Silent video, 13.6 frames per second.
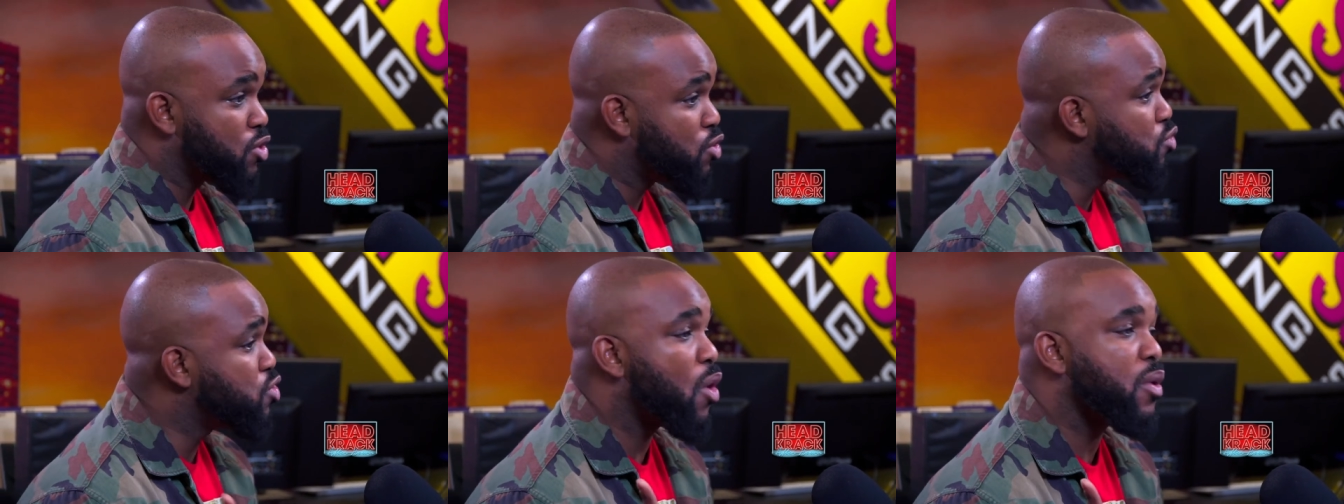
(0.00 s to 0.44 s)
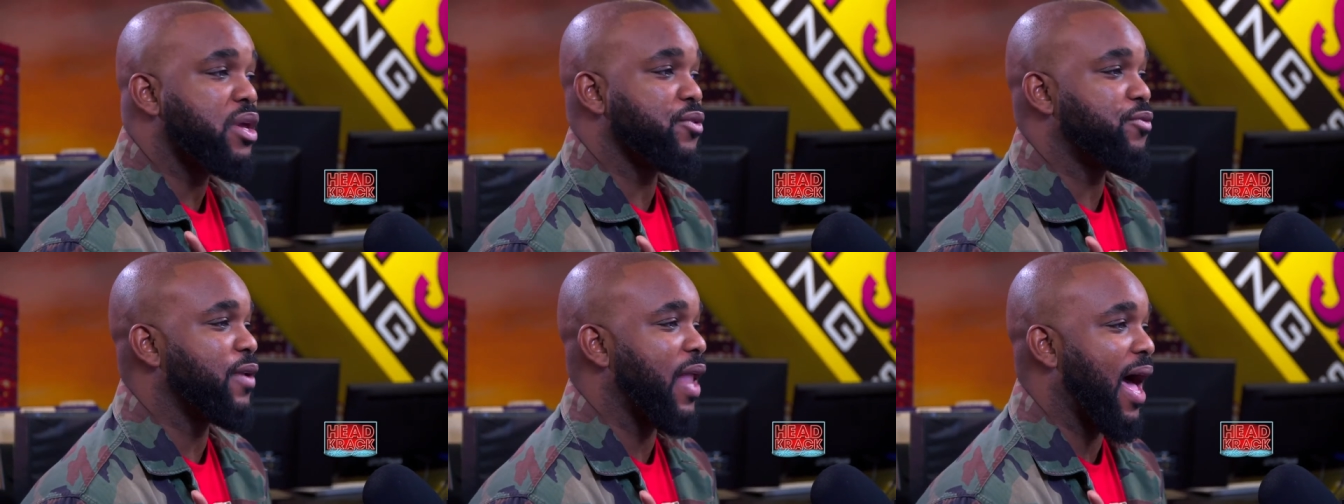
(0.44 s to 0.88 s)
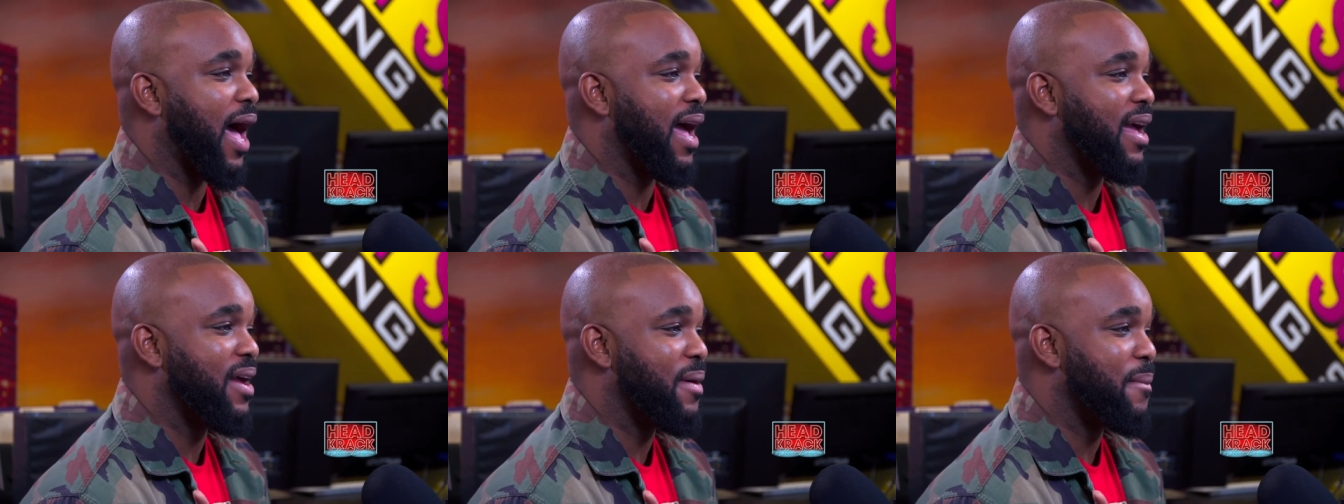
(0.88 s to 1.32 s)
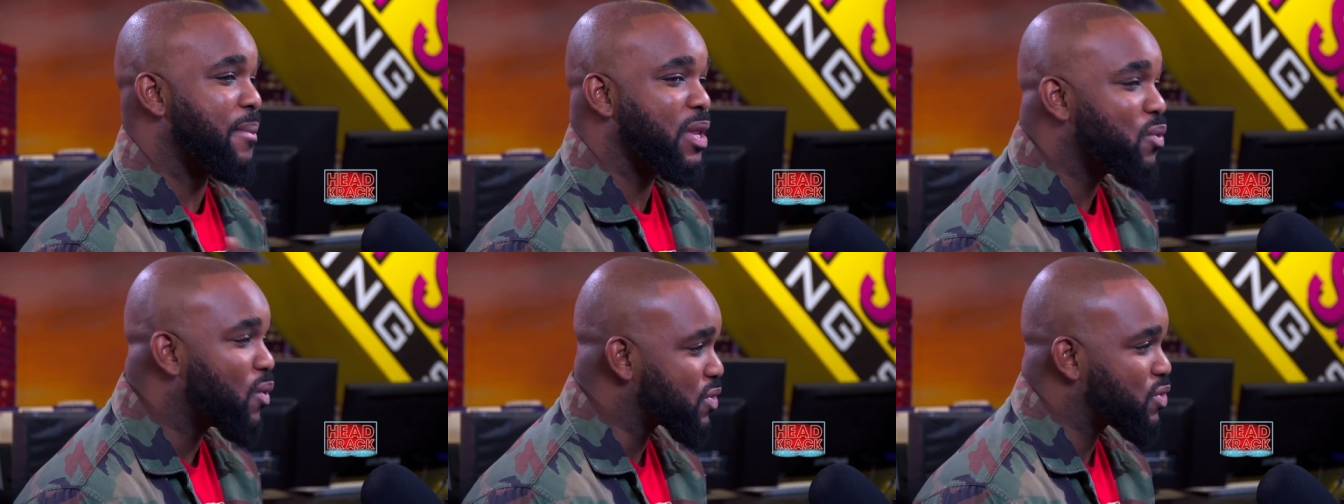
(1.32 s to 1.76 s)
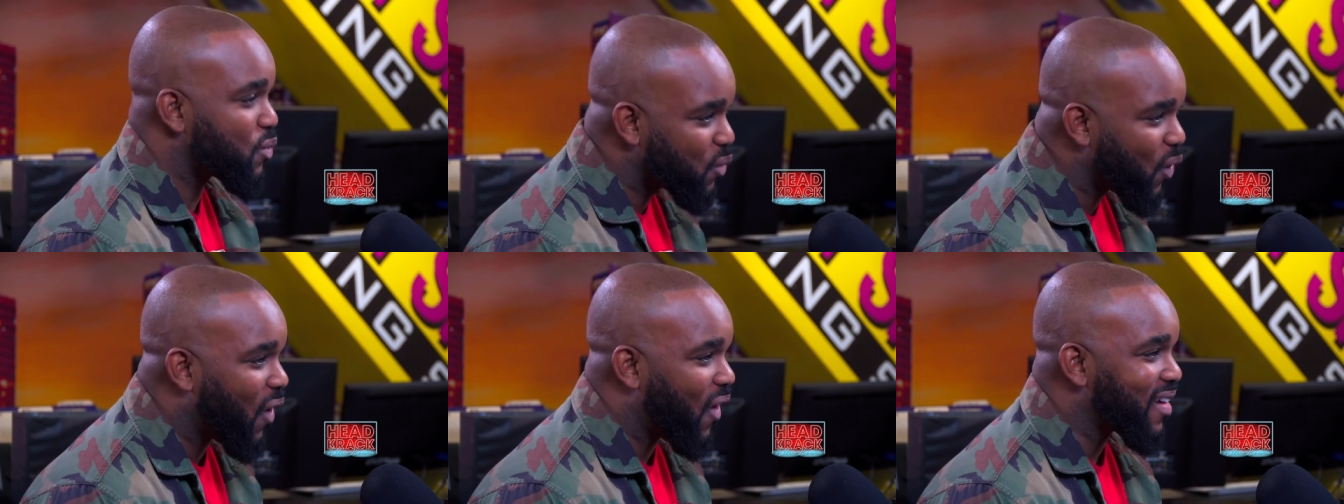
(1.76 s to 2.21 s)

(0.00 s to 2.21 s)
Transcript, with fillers: right. You know he could fly, but he wants to walk.